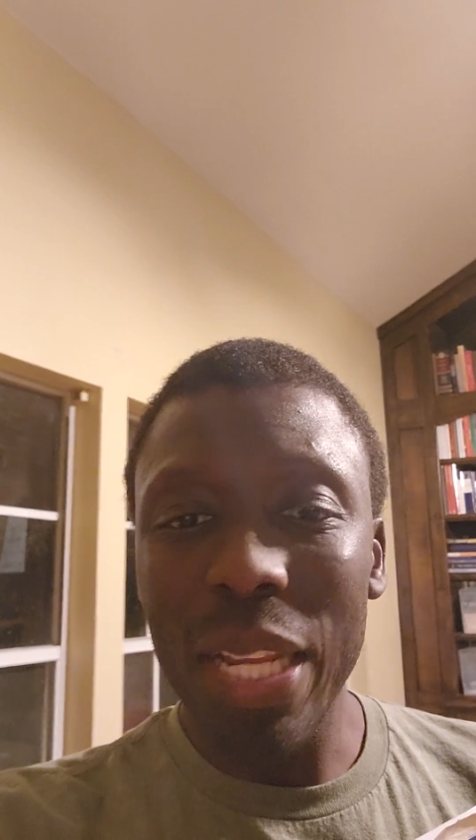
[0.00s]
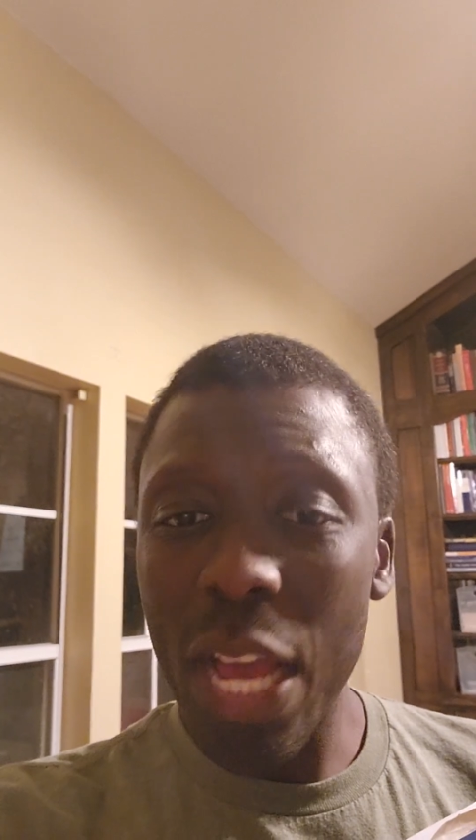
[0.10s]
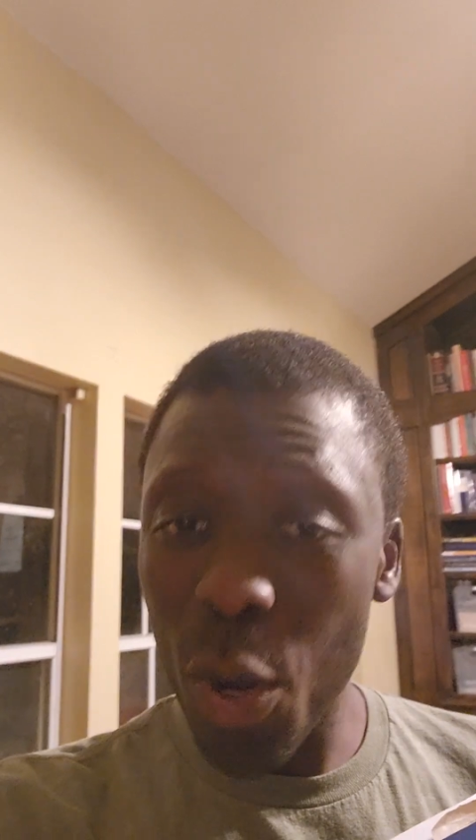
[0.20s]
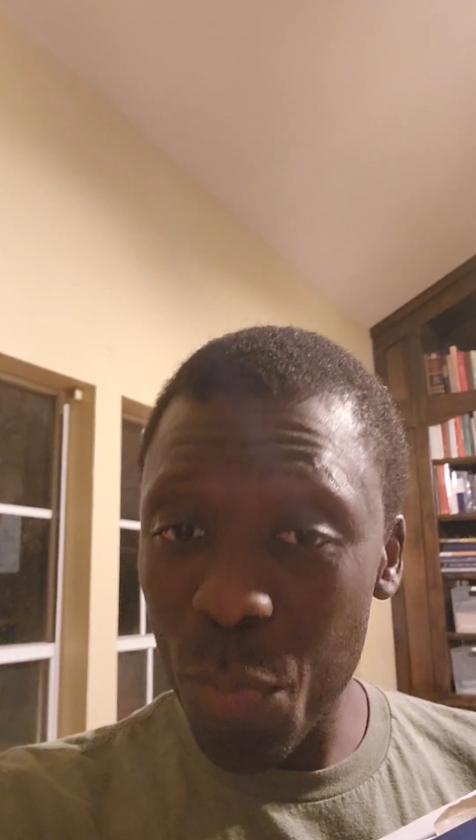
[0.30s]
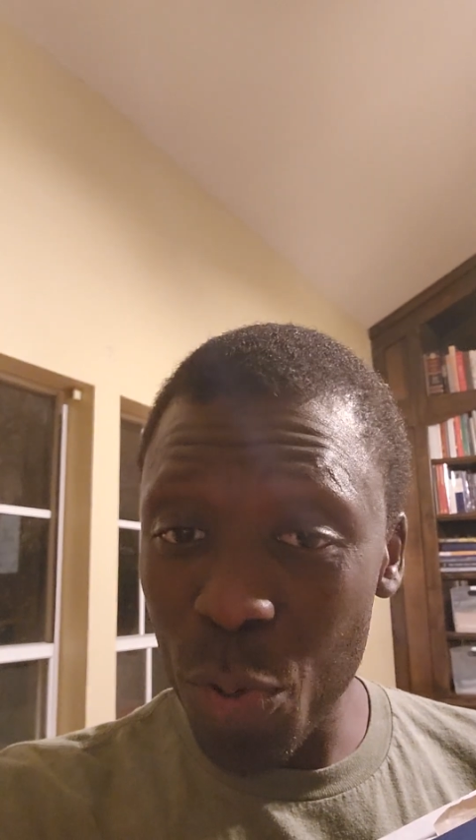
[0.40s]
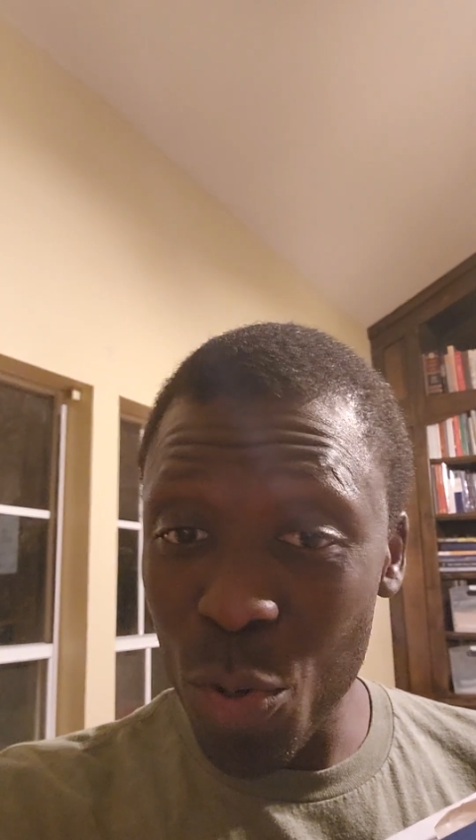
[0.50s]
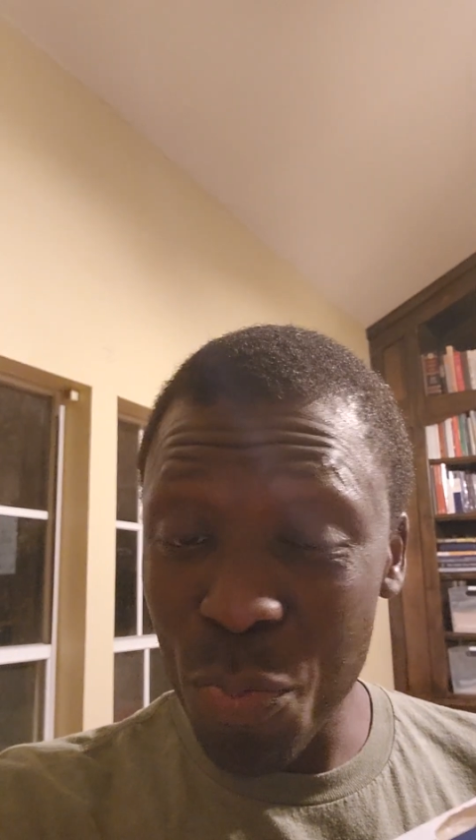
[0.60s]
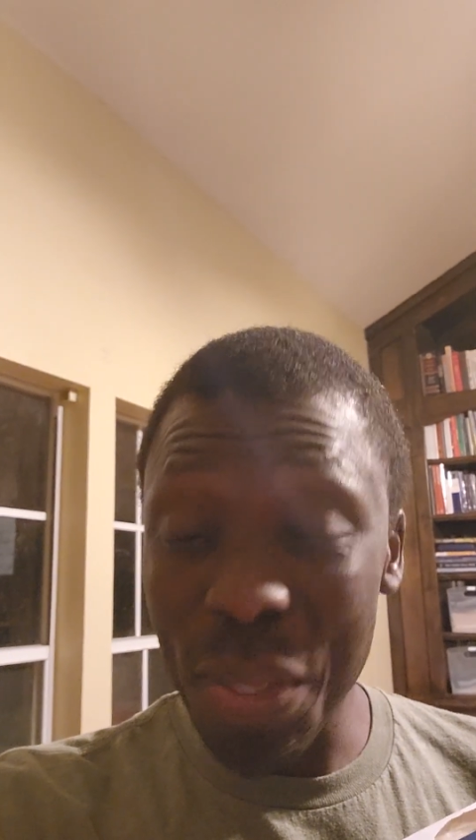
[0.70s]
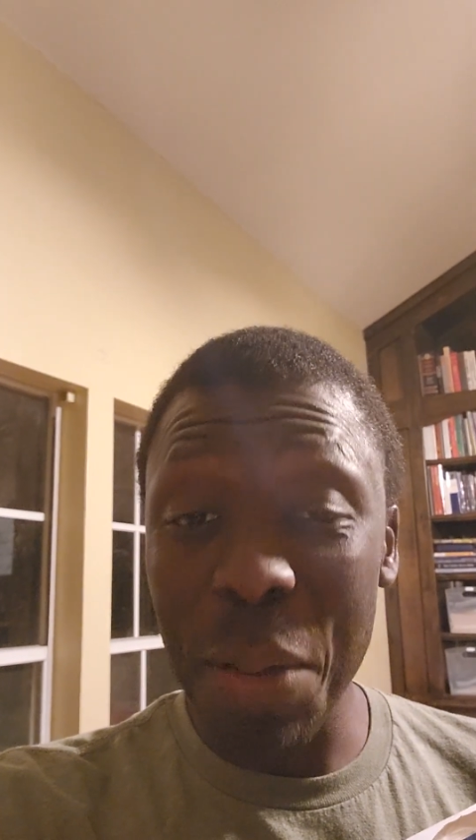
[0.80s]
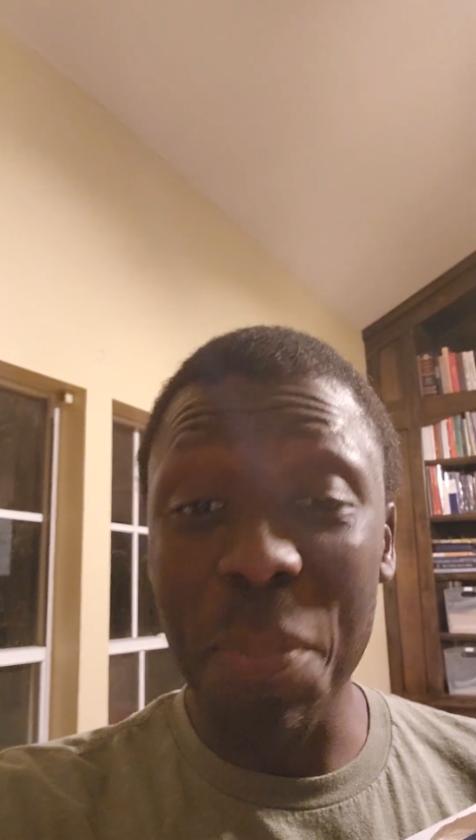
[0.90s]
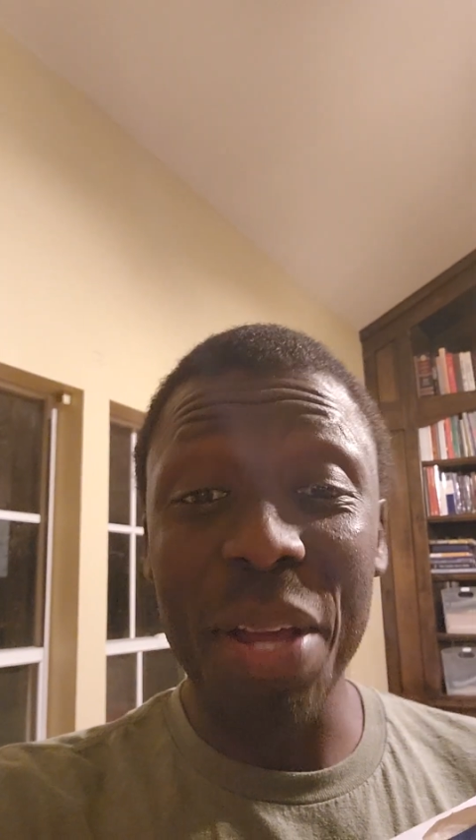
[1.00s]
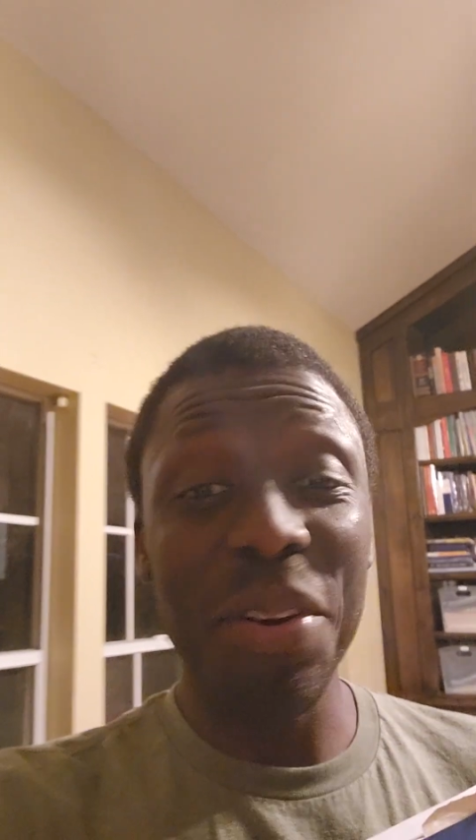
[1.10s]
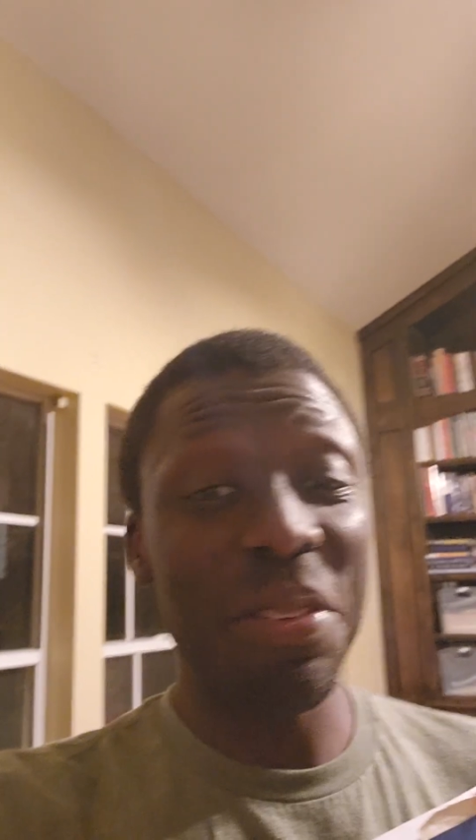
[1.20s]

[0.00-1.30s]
help you be a better